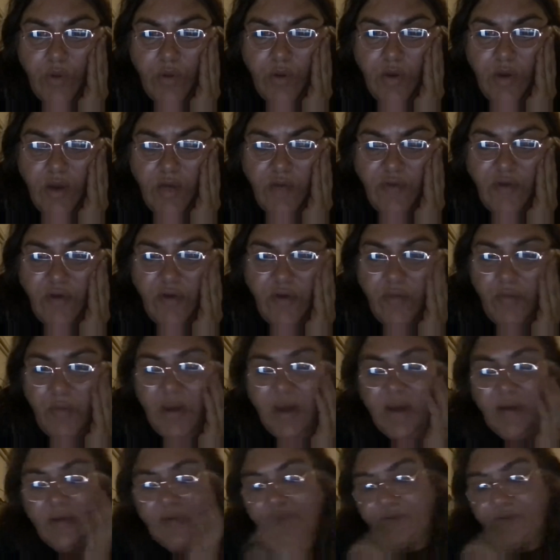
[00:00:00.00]
so it
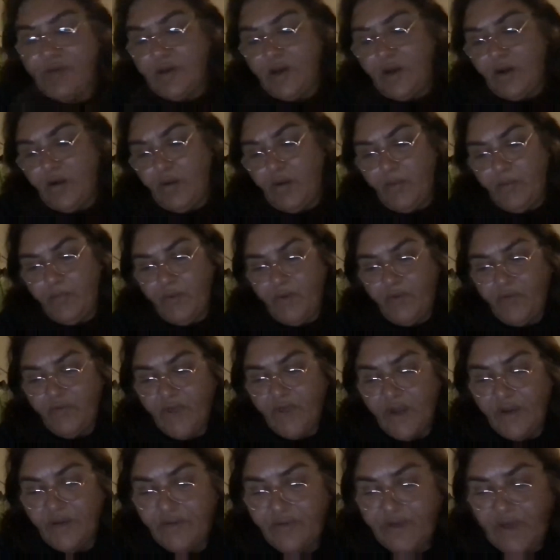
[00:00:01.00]
means, you know, I've
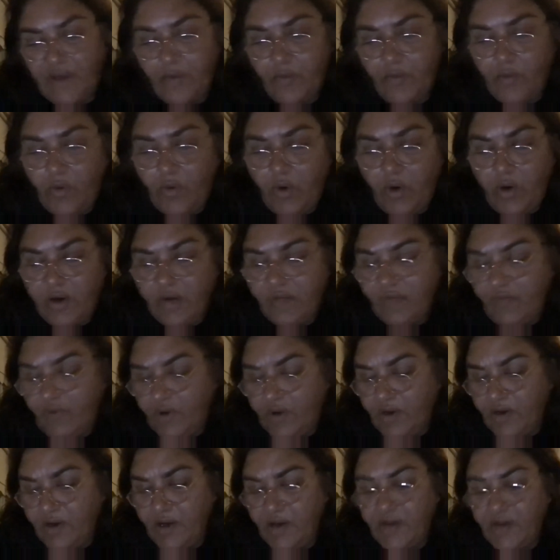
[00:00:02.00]
done something right, and if I
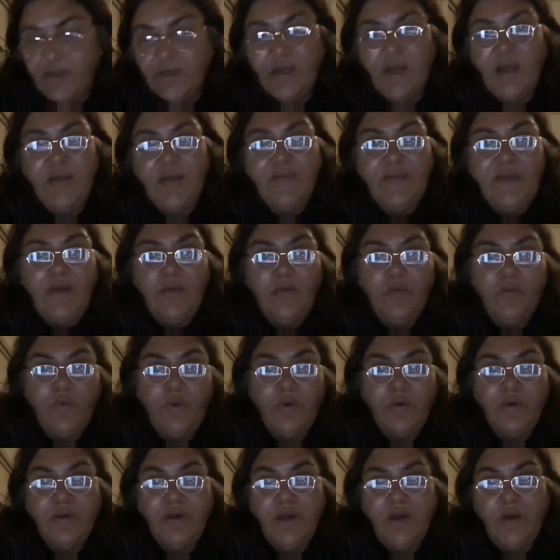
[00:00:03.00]
can educate that,
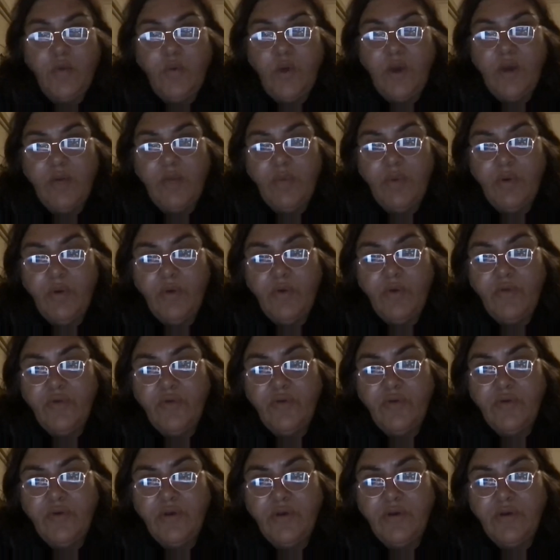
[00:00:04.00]
you know, one
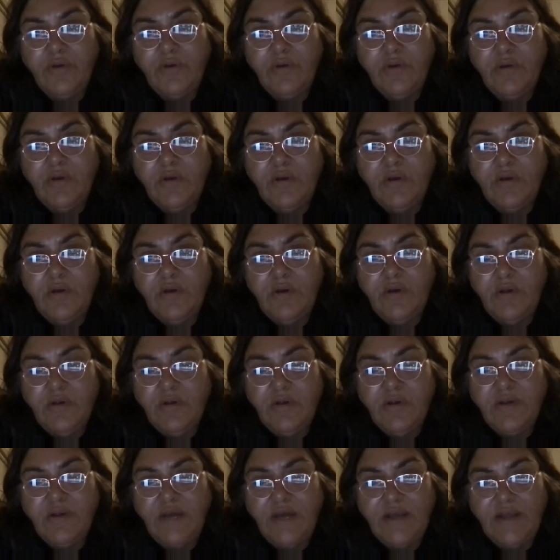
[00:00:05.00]
person, and to
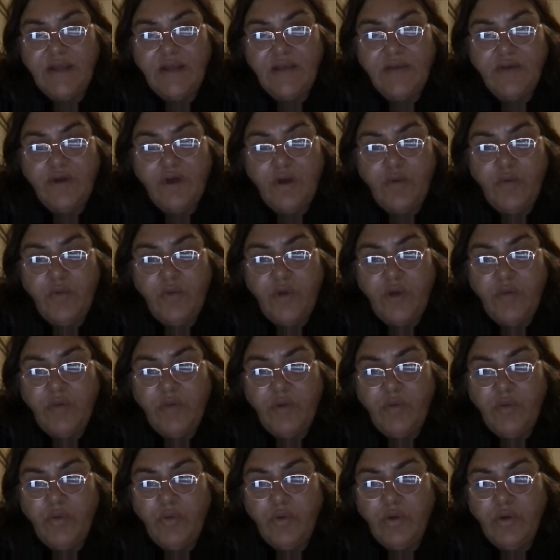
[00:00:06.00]
take that time, read my
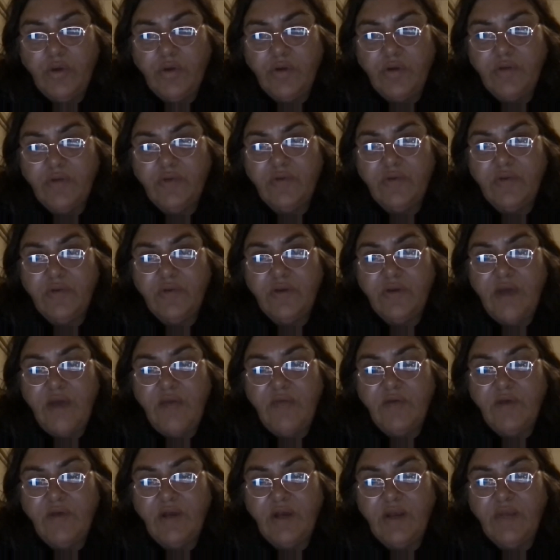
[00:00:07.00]
book, and just have
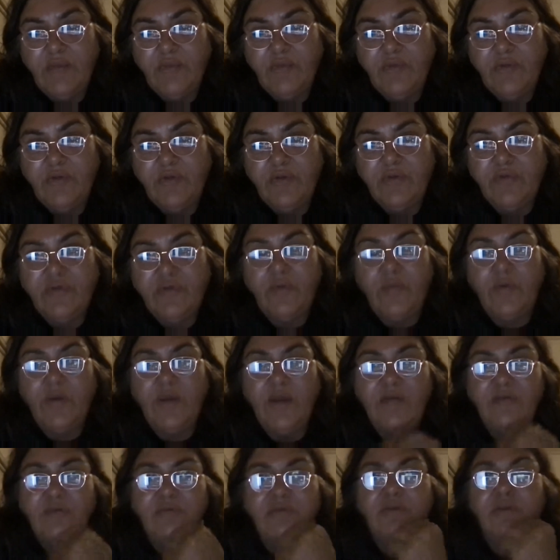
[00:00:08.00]
a glimpse into someone
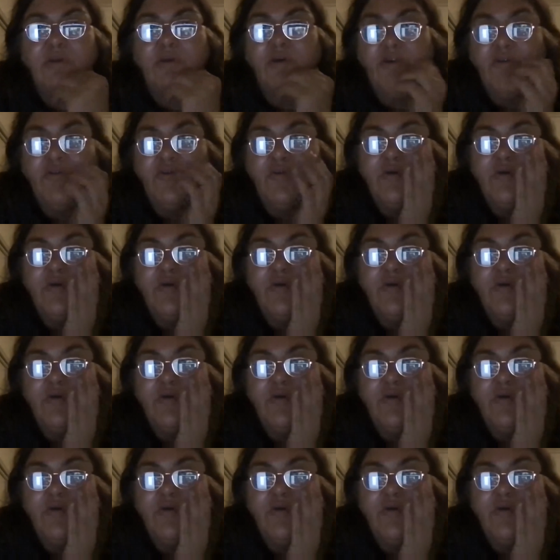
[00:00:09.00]
else's life.